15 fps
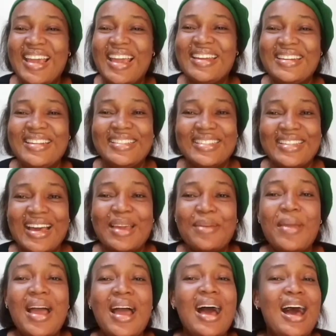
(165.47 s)

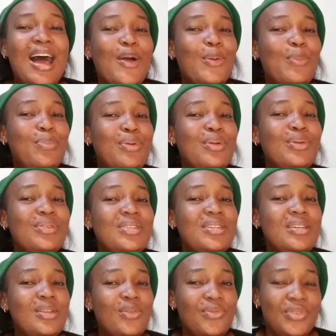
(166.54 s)
anytime I upload
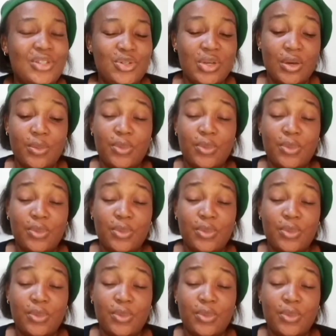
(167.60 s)
new video.